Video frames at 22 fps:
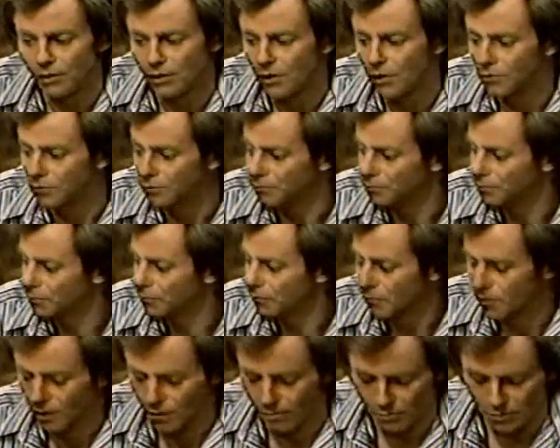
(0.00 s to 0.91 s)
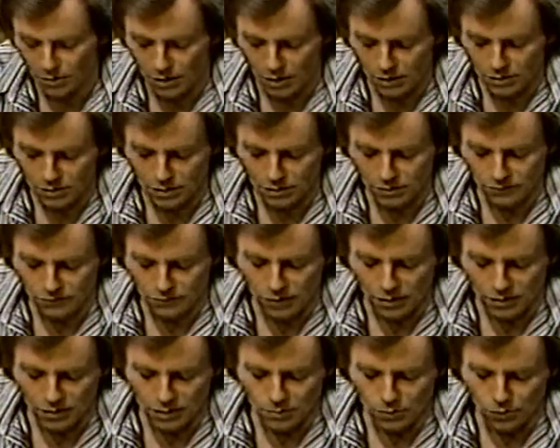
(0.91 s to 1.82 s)
I don't know, but I
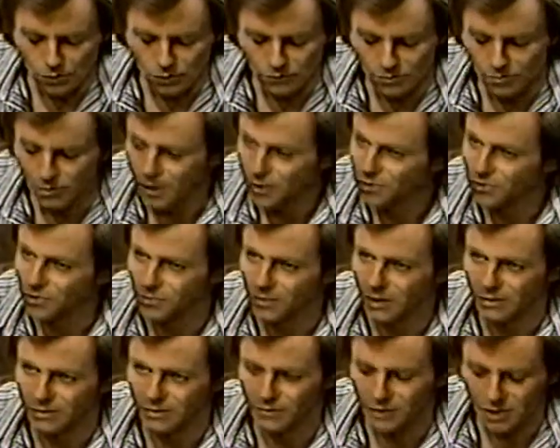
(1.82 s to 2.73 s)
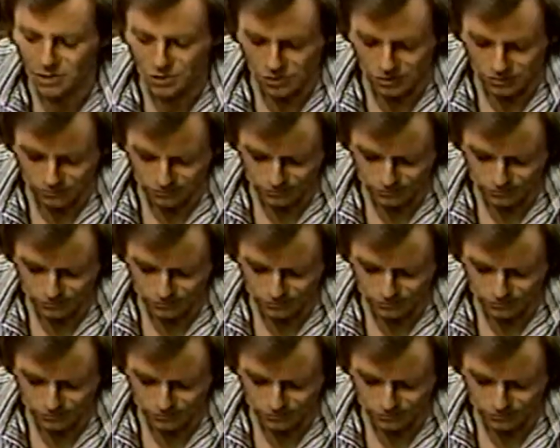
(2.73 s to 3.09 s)
intend to find out more information about the